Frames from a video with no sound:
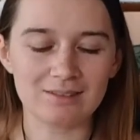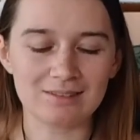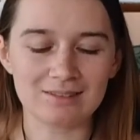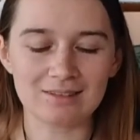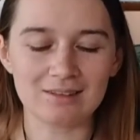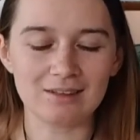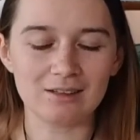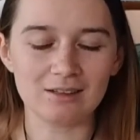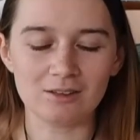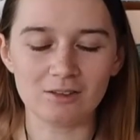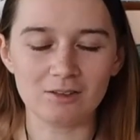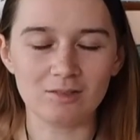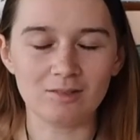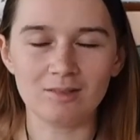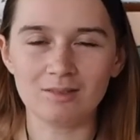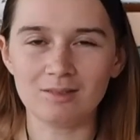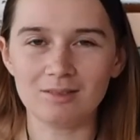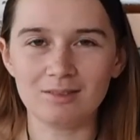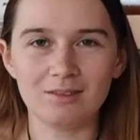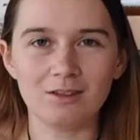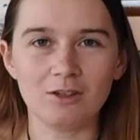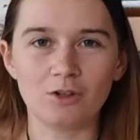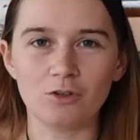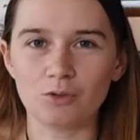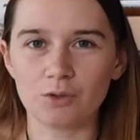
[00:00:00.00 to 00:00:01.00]

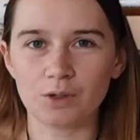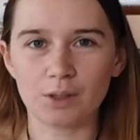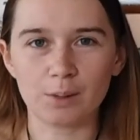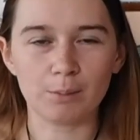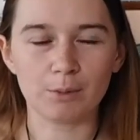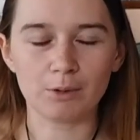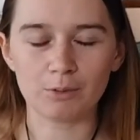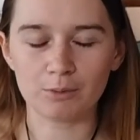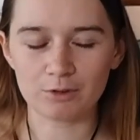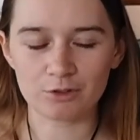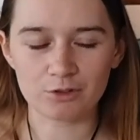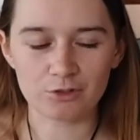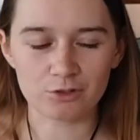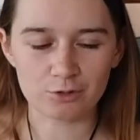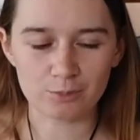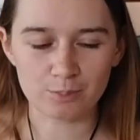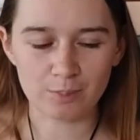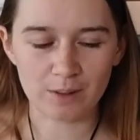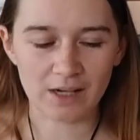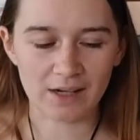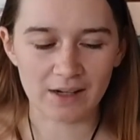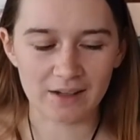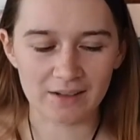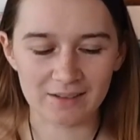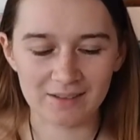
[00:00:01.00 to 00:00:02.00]
the grammar was just
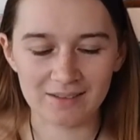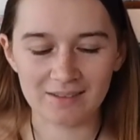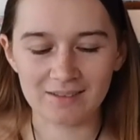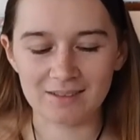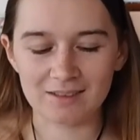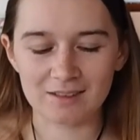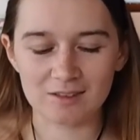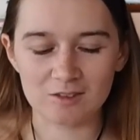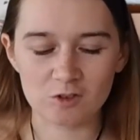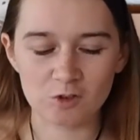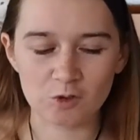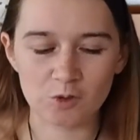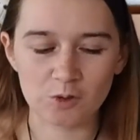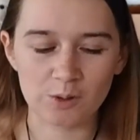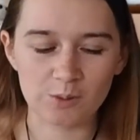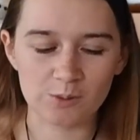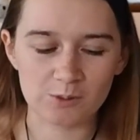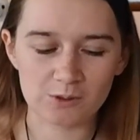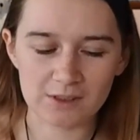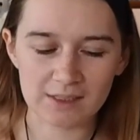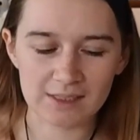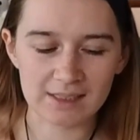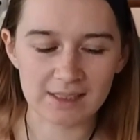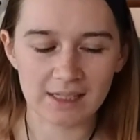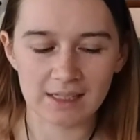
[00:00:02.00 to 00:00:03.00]
bad considering it
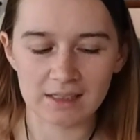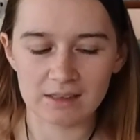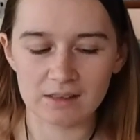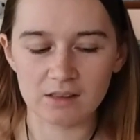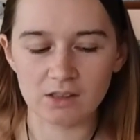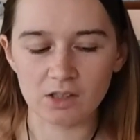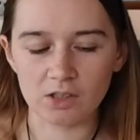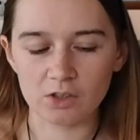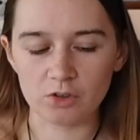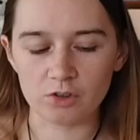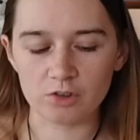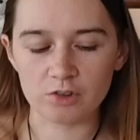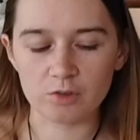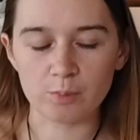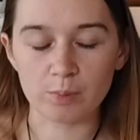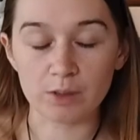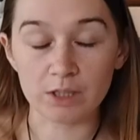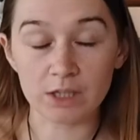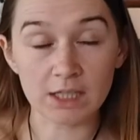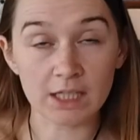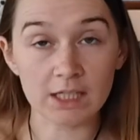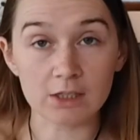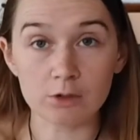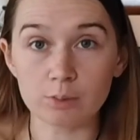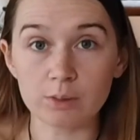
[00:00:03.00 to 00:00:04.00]
was like the 1800s, but
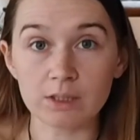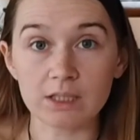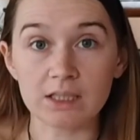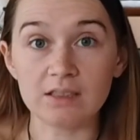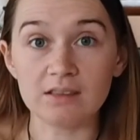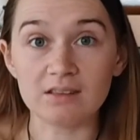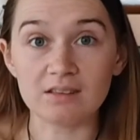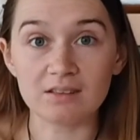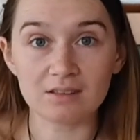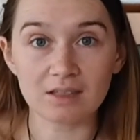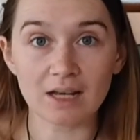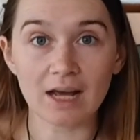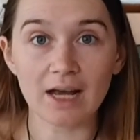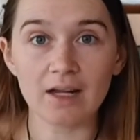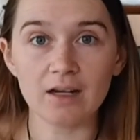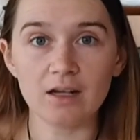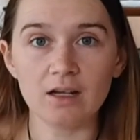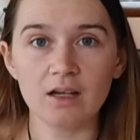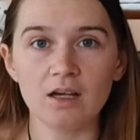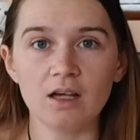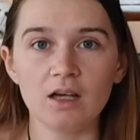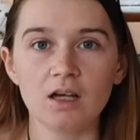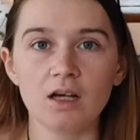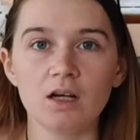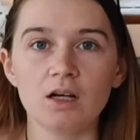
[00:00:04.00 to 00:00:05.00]
that's what he said
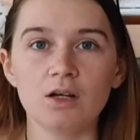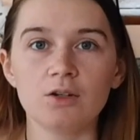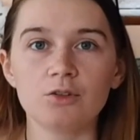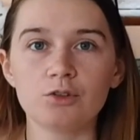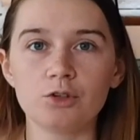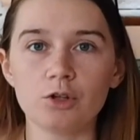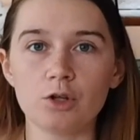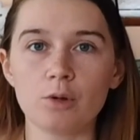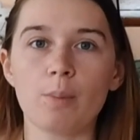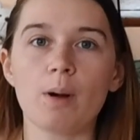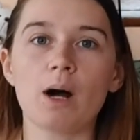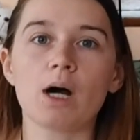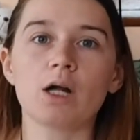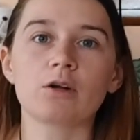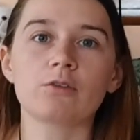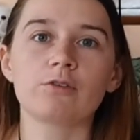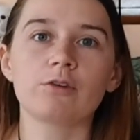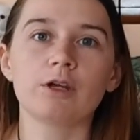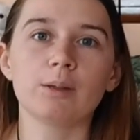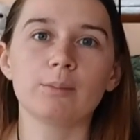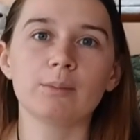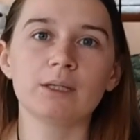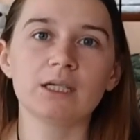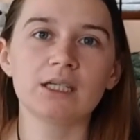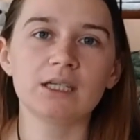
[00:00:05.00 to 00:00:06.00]
to the Potter
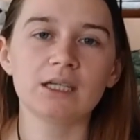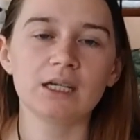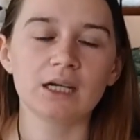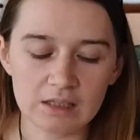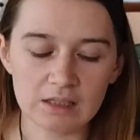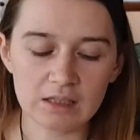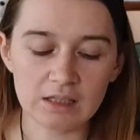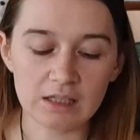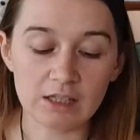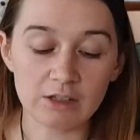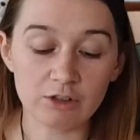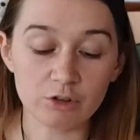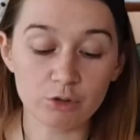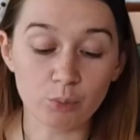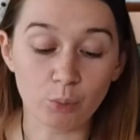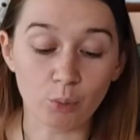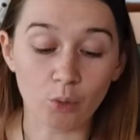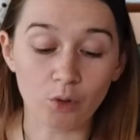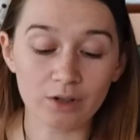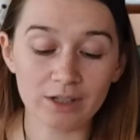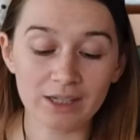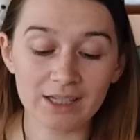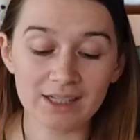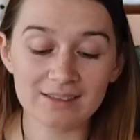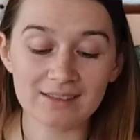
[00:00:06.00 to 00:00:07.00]
family. His
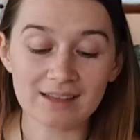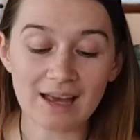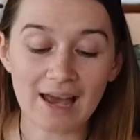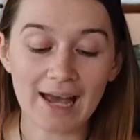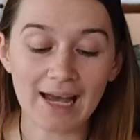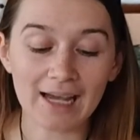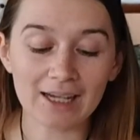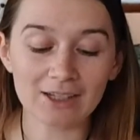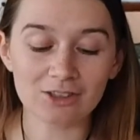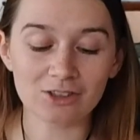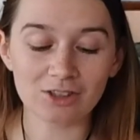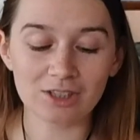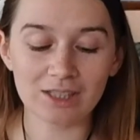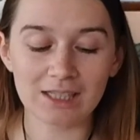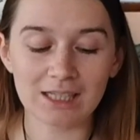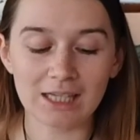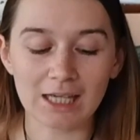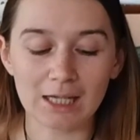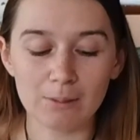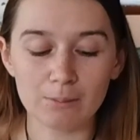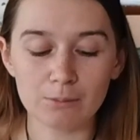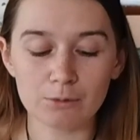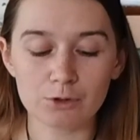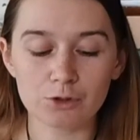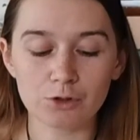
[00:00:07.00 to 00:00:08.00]
warnings actually
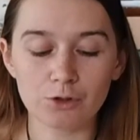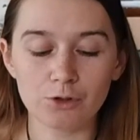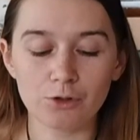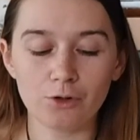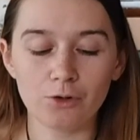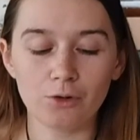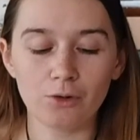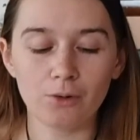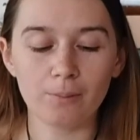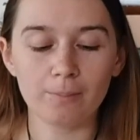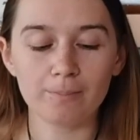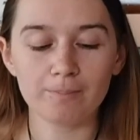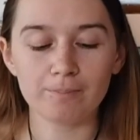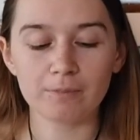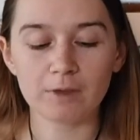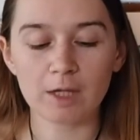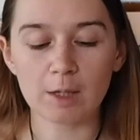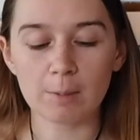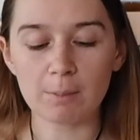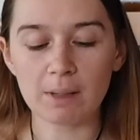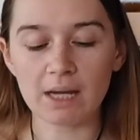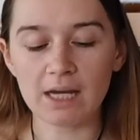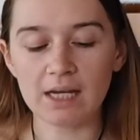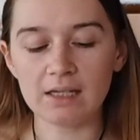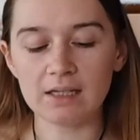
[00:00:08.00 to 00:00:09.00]
came true
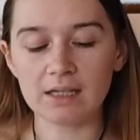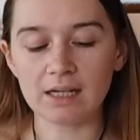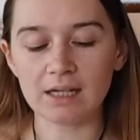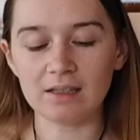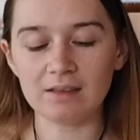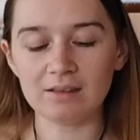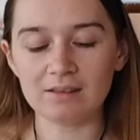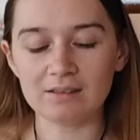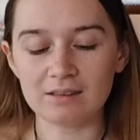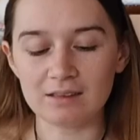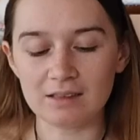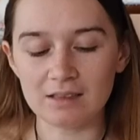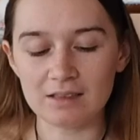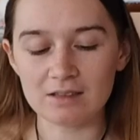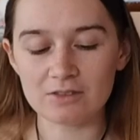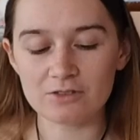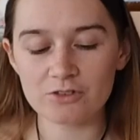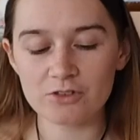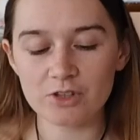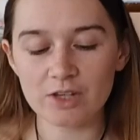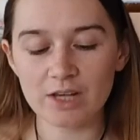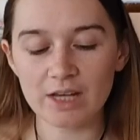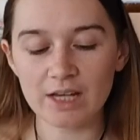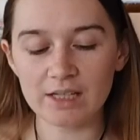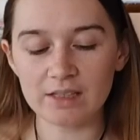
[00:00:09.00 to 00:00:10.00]
May
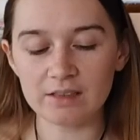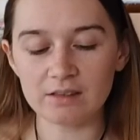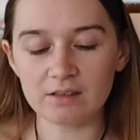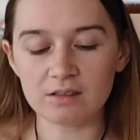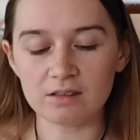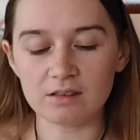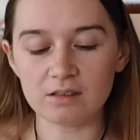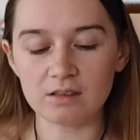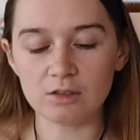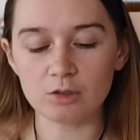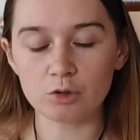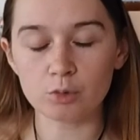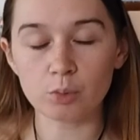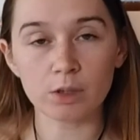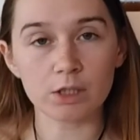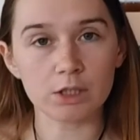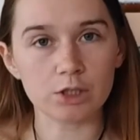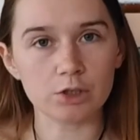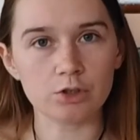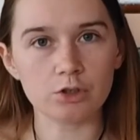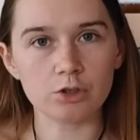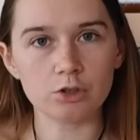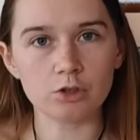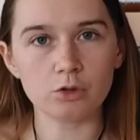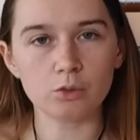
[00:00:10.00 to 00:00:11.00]
19th,
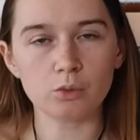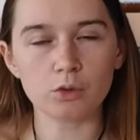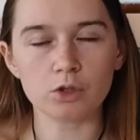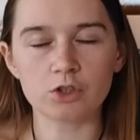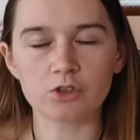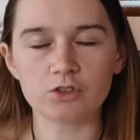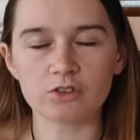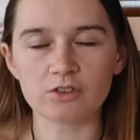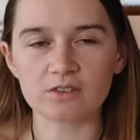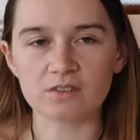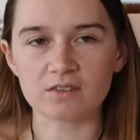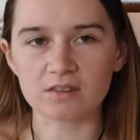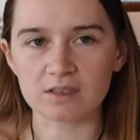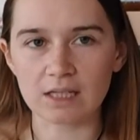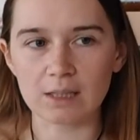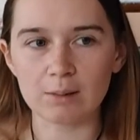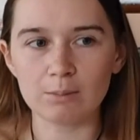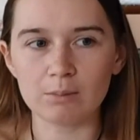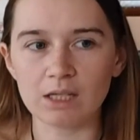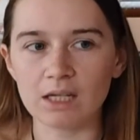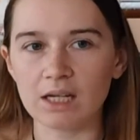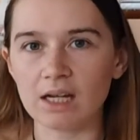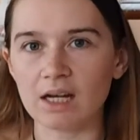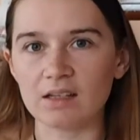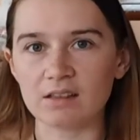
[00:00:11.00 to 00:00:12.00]
1822, which is the same
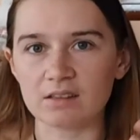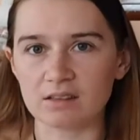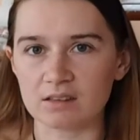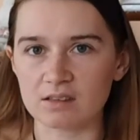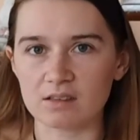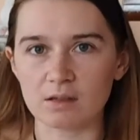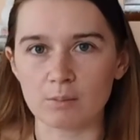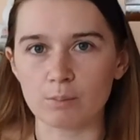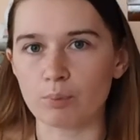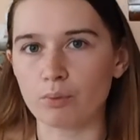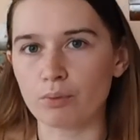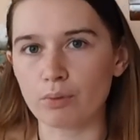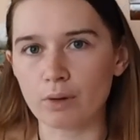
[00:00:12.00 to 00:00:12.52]
date as I said